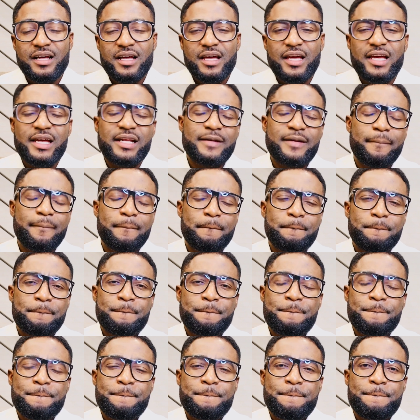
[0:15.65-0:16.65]
And
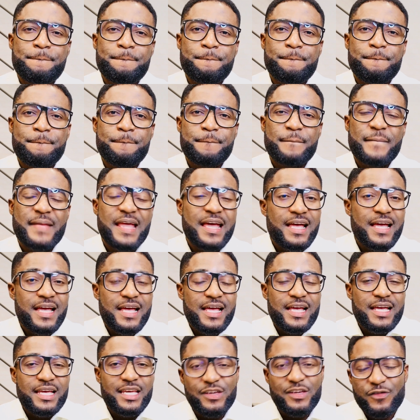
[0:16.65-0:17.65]

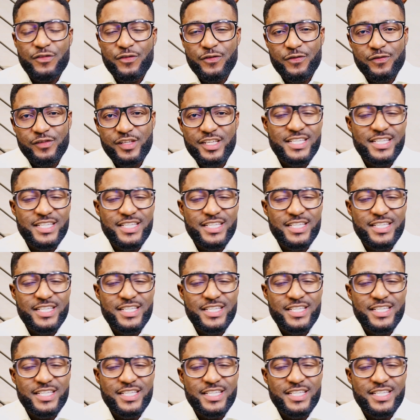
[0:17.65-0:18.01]
if